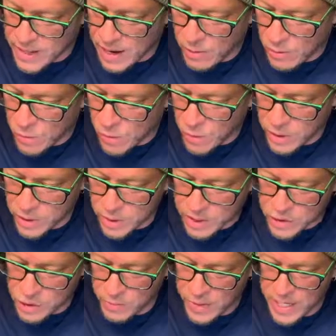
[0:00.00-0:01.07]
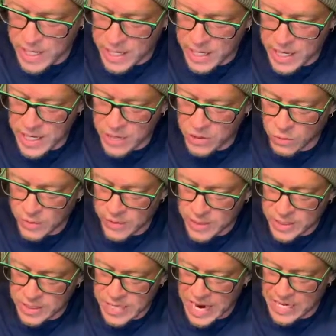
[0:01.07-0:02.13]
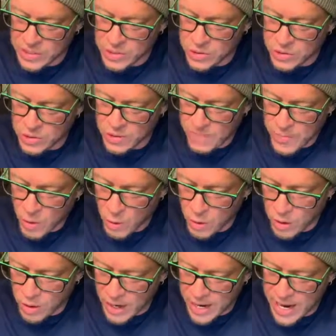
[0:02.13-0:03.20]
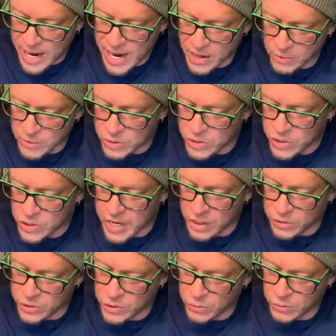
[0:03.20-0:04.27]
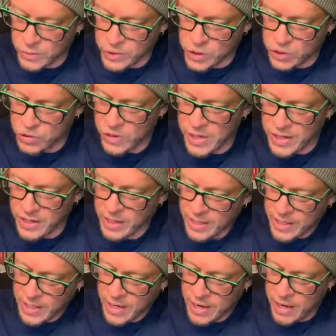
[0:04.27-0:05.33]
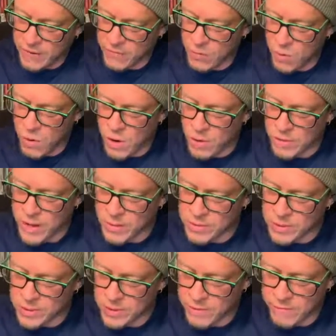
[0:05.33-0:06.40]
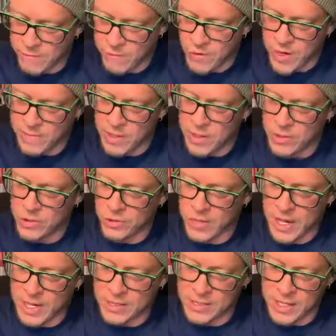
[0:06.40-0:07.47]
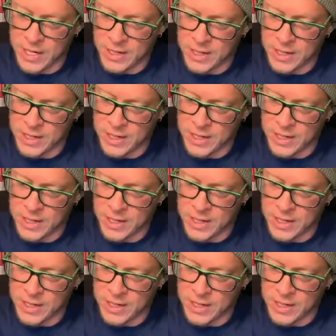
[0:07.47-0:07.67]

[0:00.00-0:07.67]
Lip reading: war to begin either with a disaster or a helter-skelter retreat, end of quote. That was in the Freeman in July 2nd,